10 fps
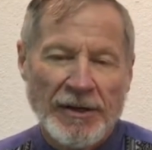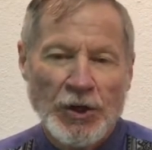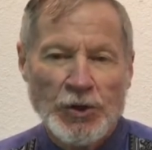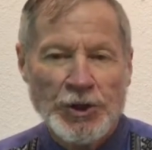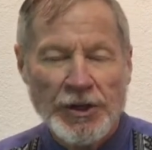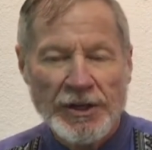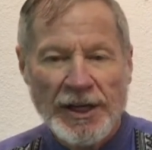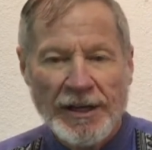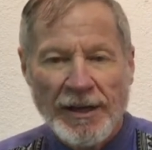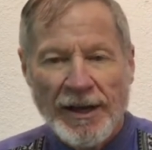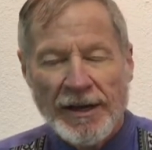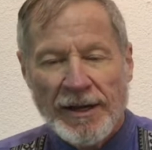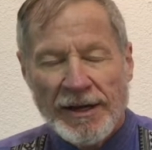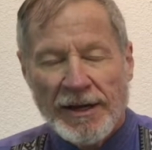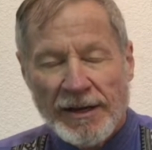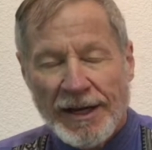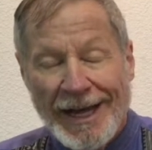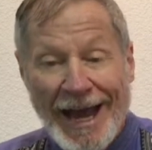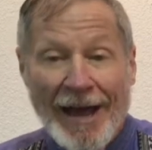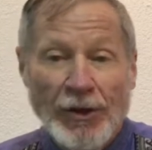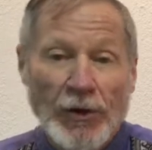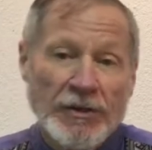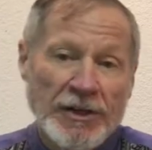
You should gather